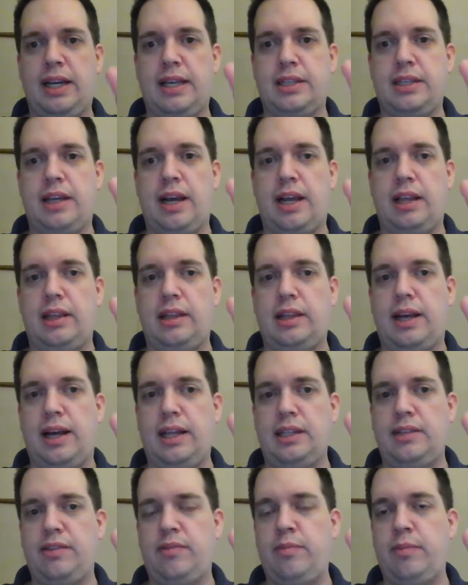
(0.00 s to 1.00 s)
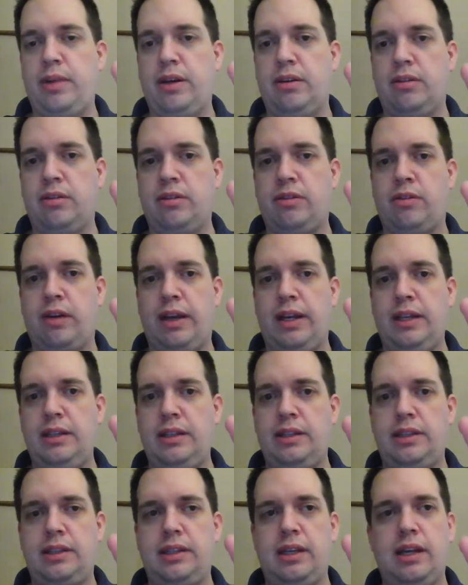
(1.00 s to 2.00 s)
has got lots of mineral
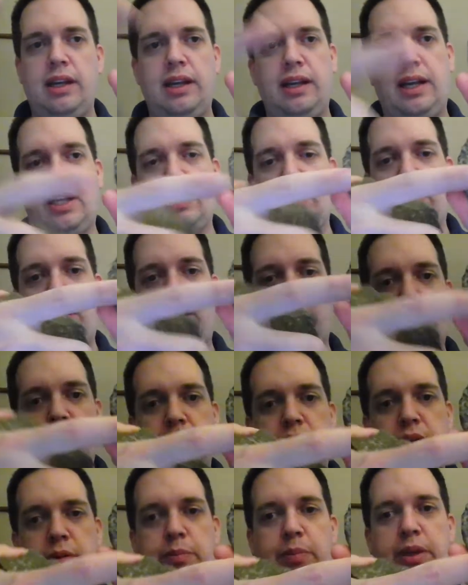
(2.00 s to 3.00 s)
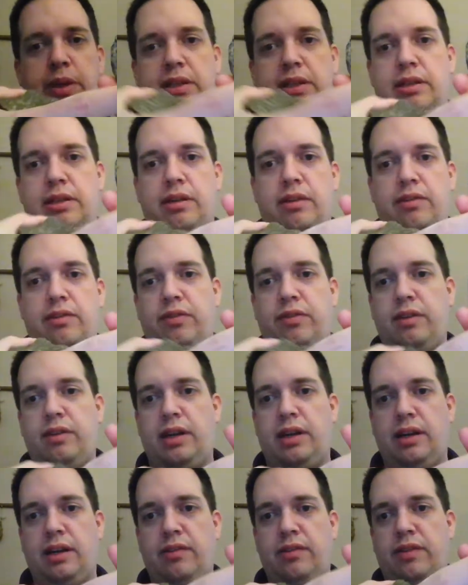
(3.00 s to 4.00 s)
grains? That's what all those little bits of
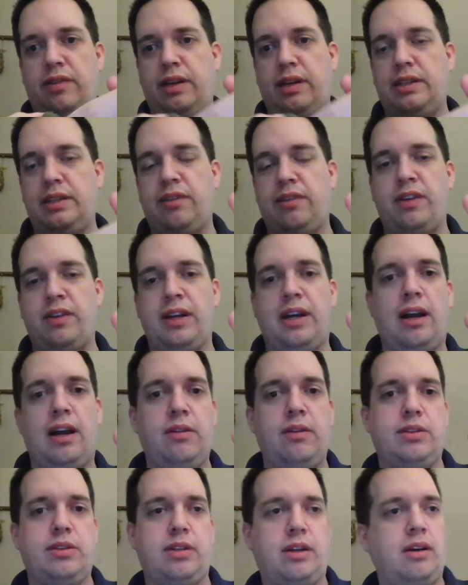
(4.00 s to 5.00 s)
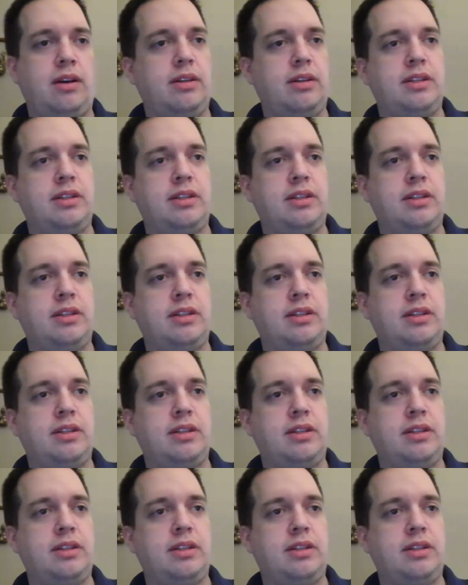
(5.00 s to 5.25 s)
different colors are called,